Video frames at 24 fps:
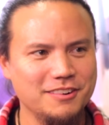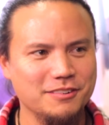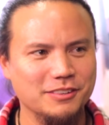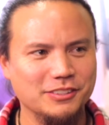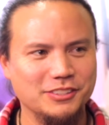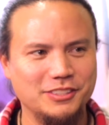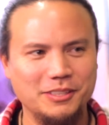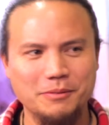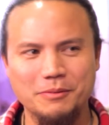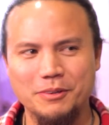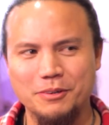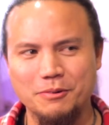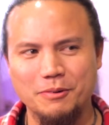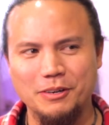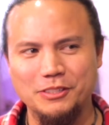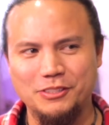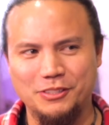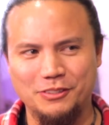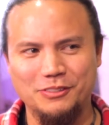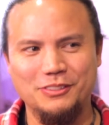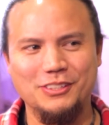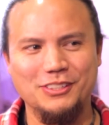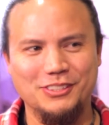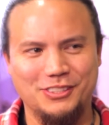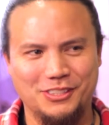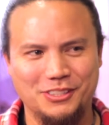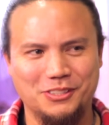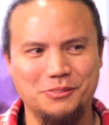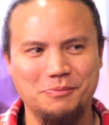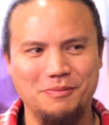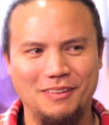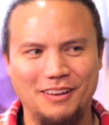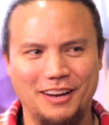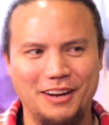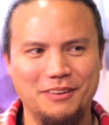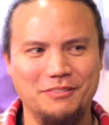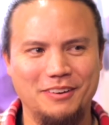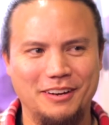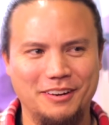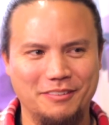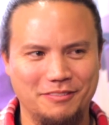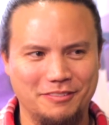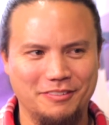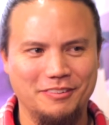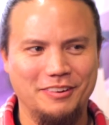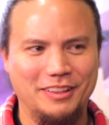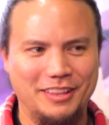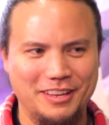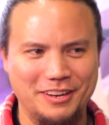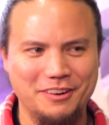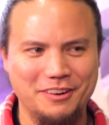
Yeah, similar to what you just me, described yeah. with,